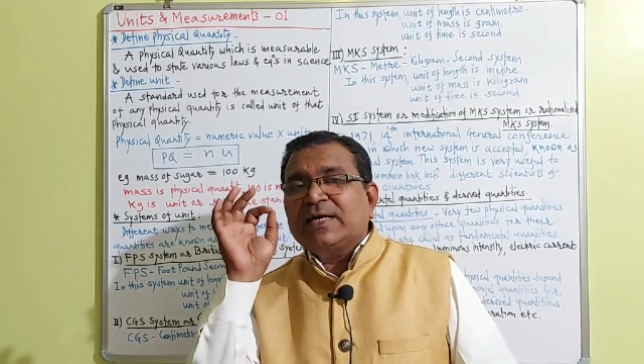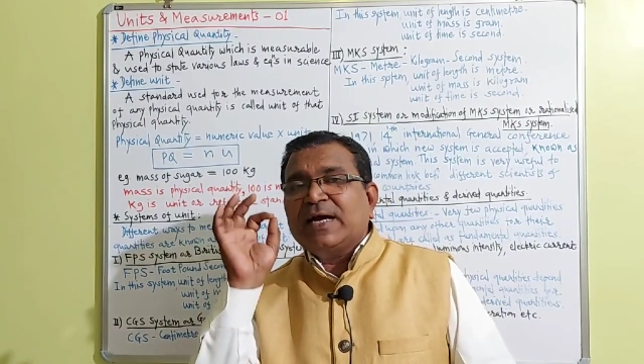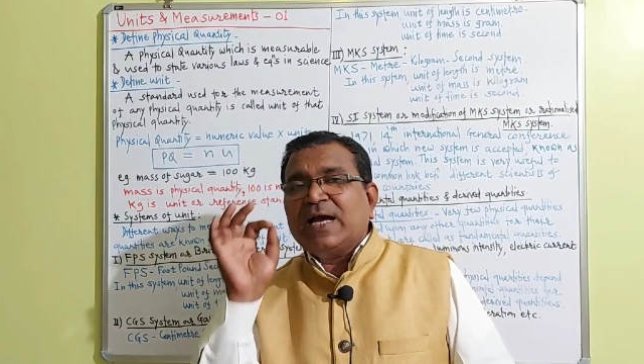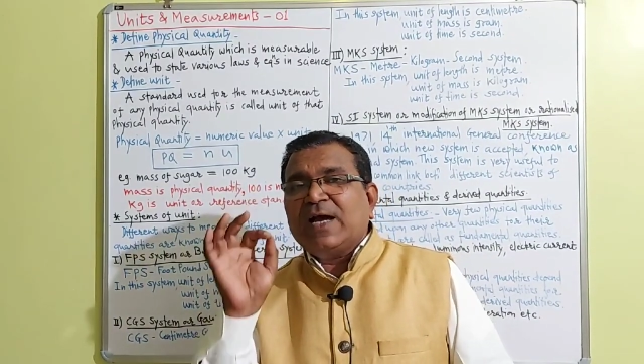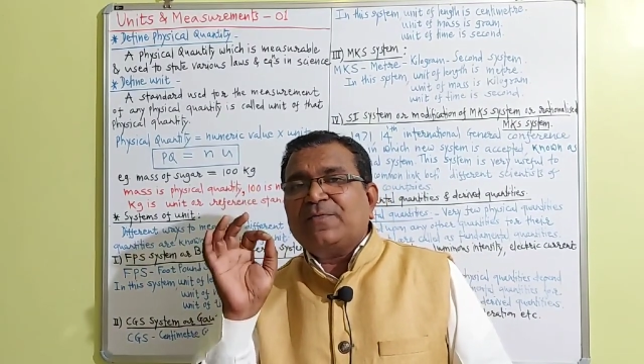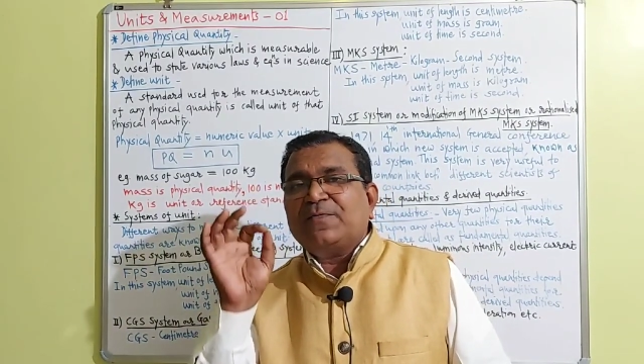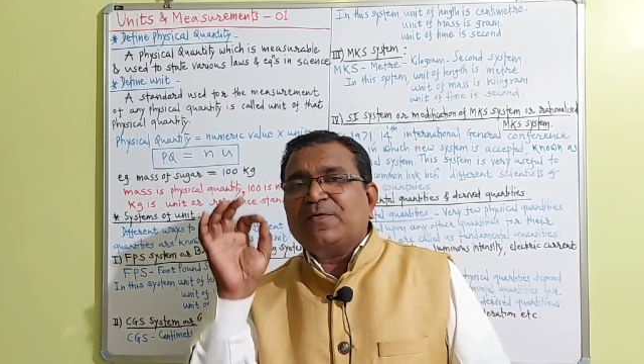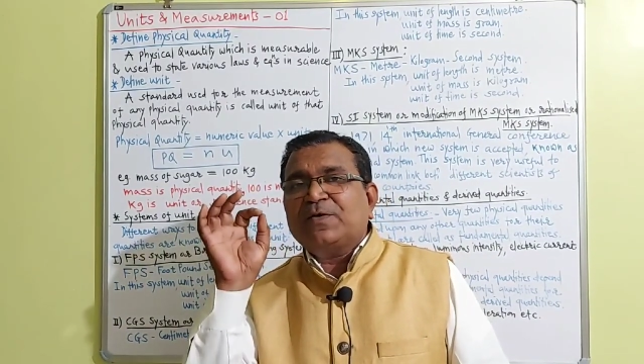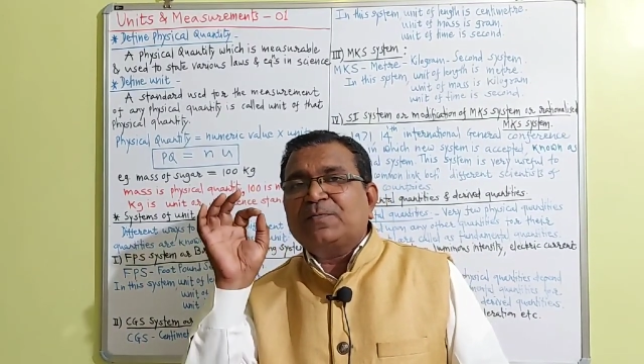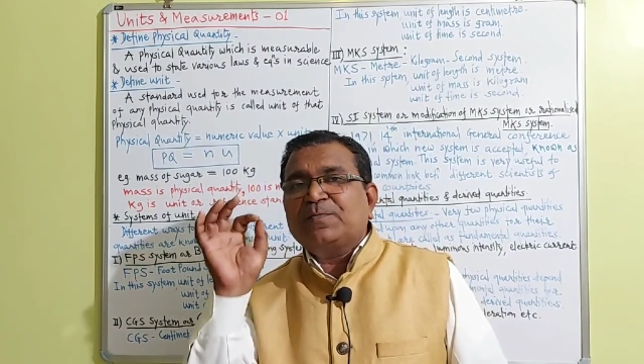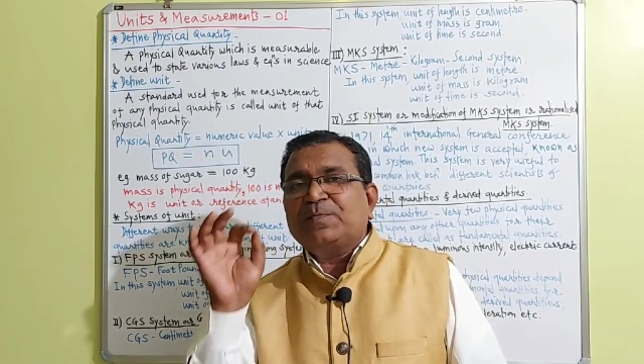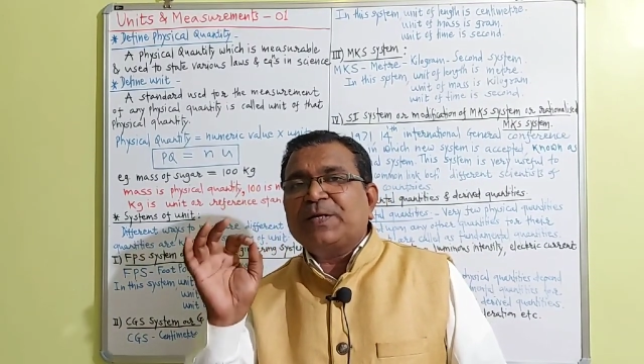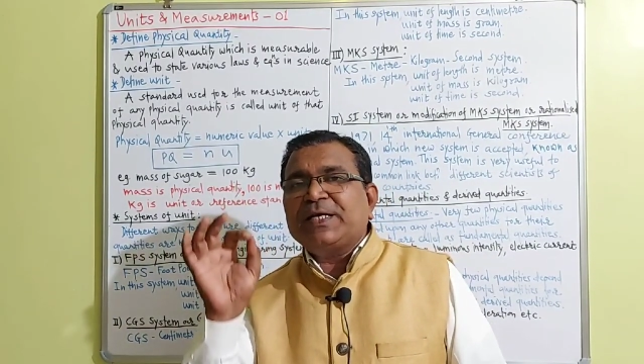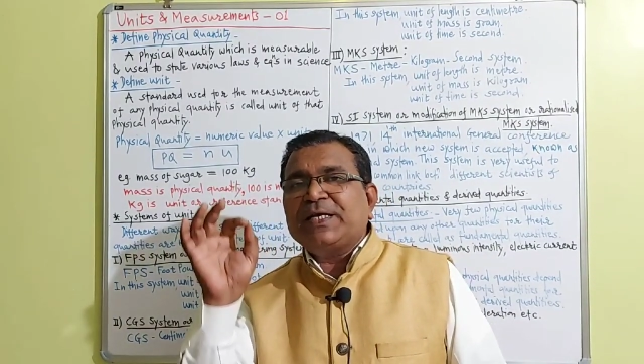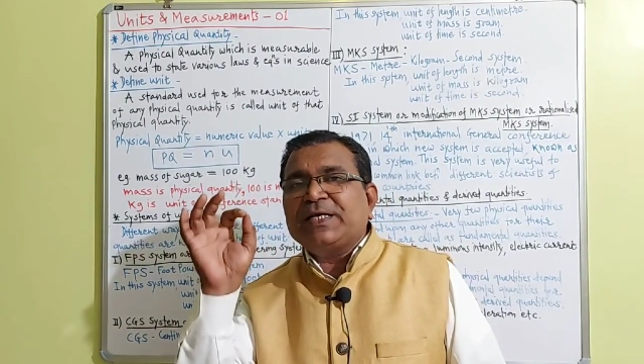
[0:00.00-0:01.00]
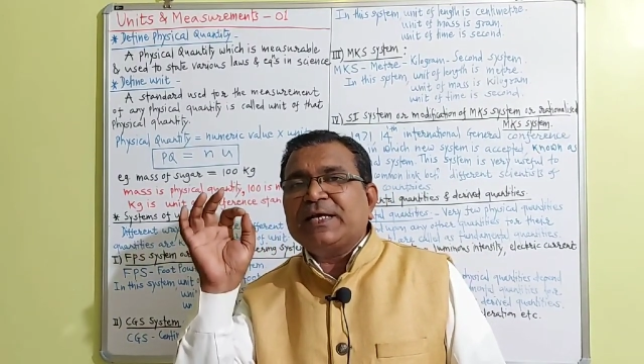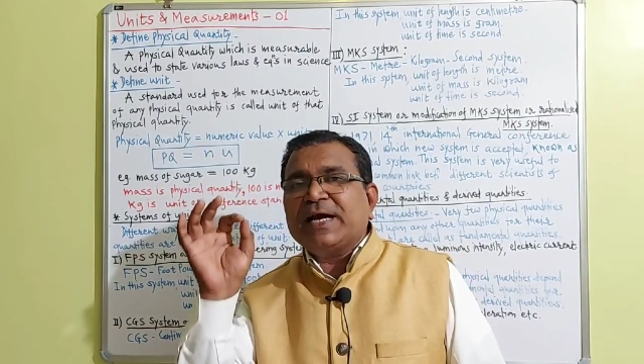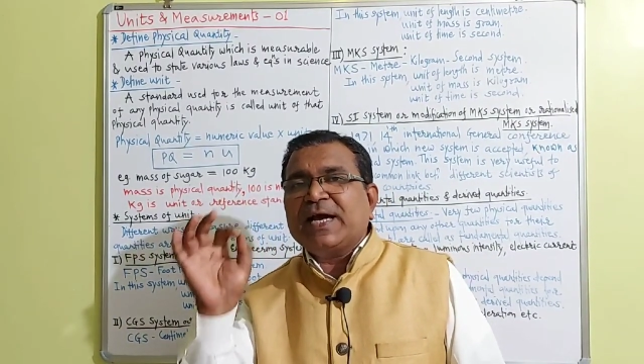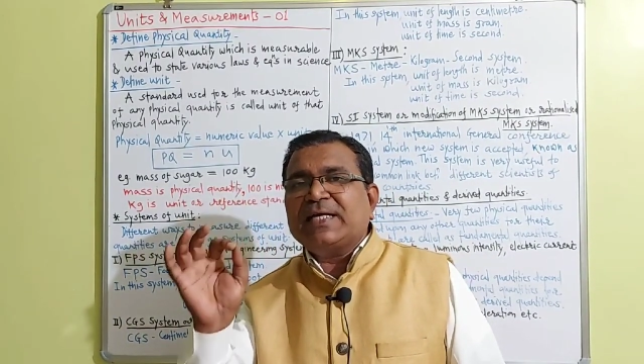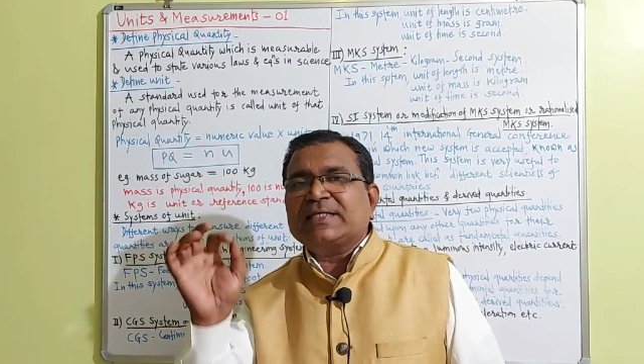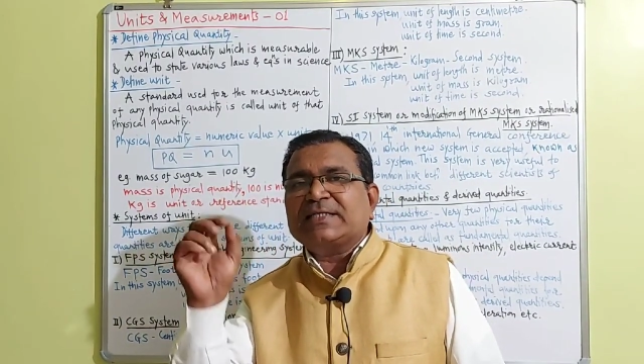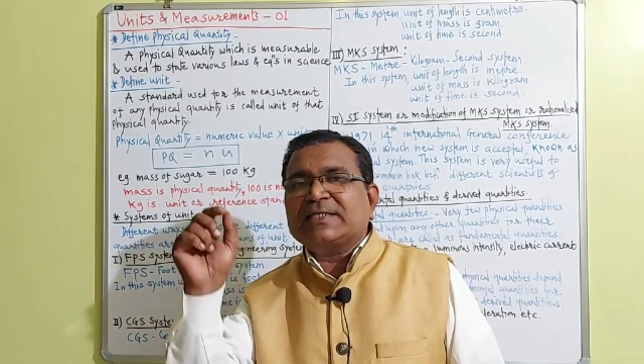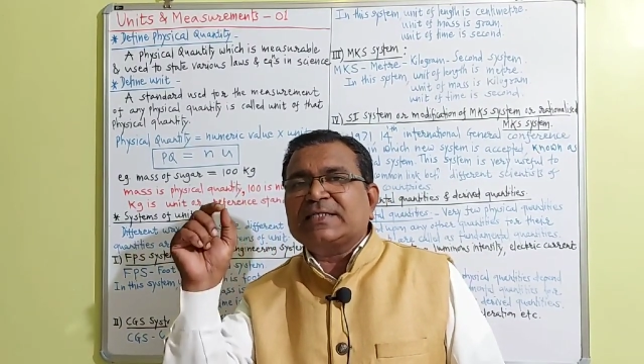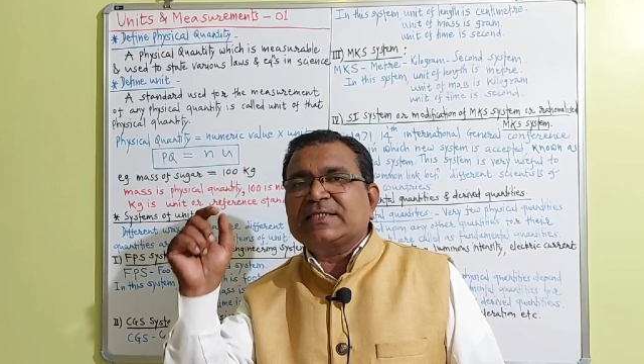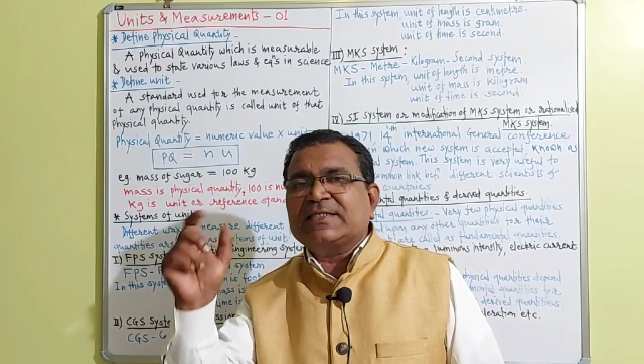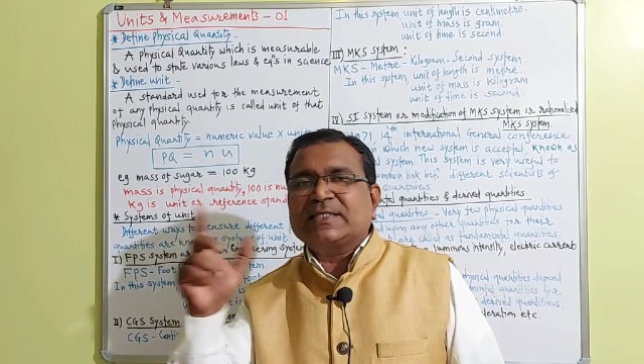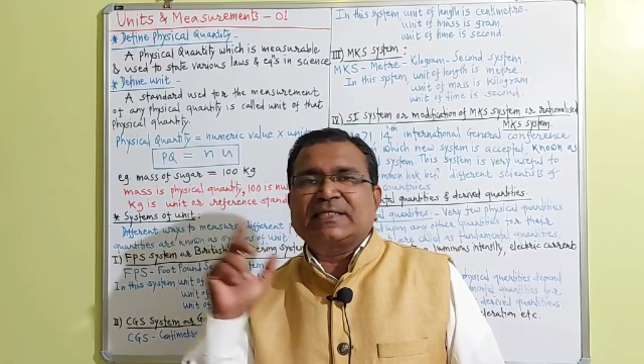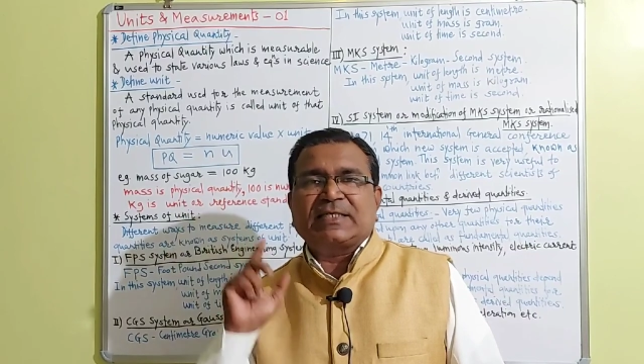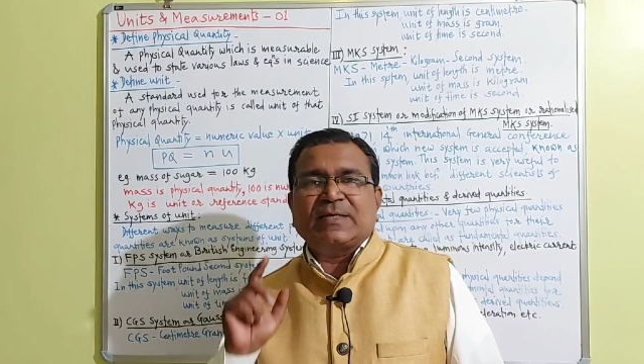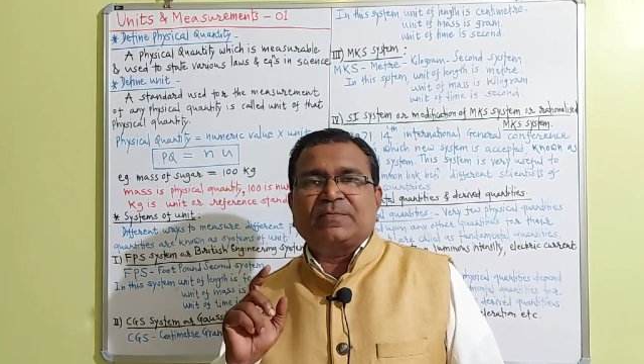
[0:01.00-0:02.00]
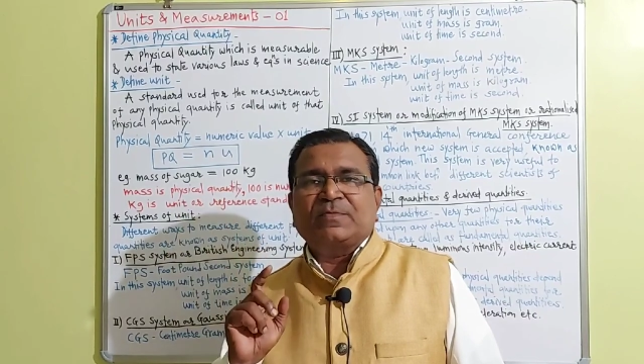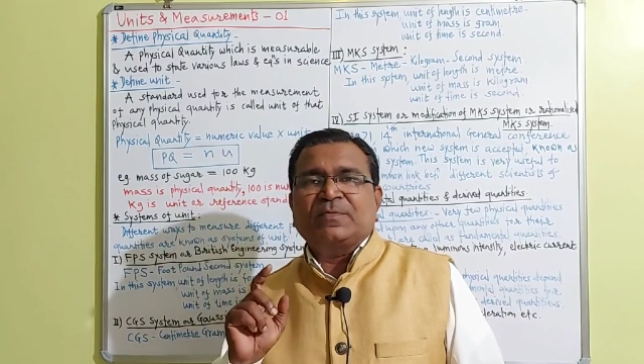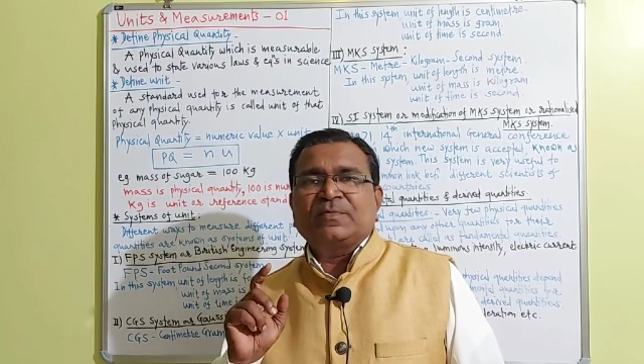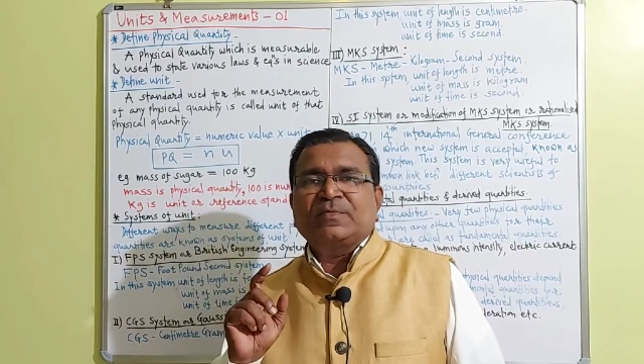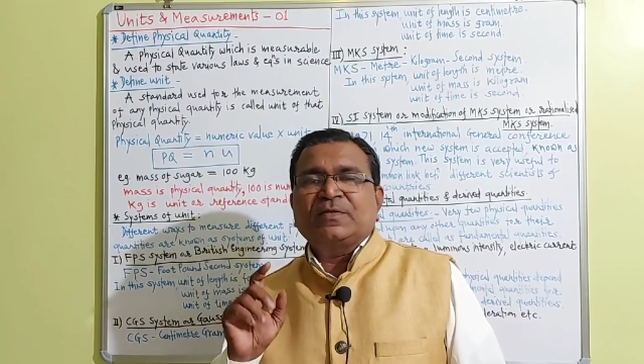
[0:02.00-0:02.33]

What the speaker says: FPS system.